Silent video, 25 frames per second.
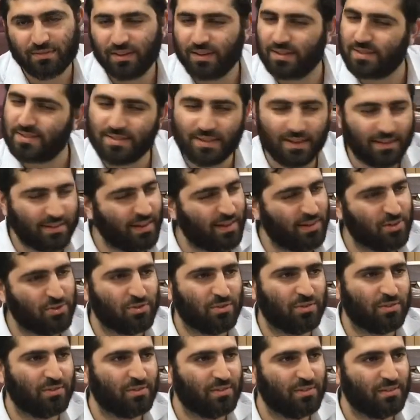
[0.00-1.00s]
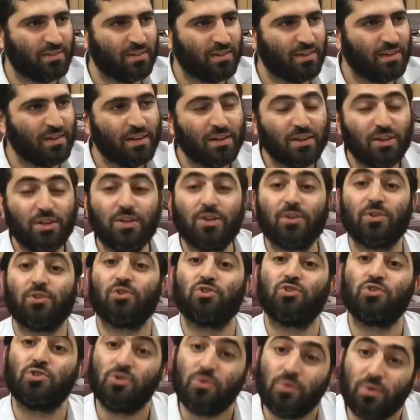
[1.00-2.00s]
It's not natural. You're
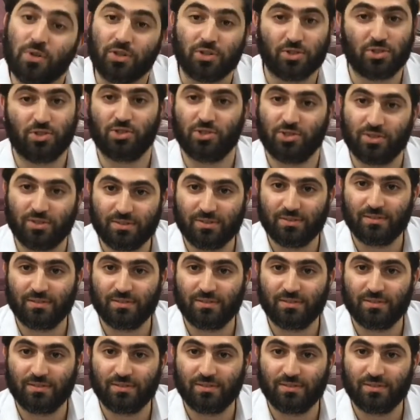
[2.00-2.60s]
Jewish.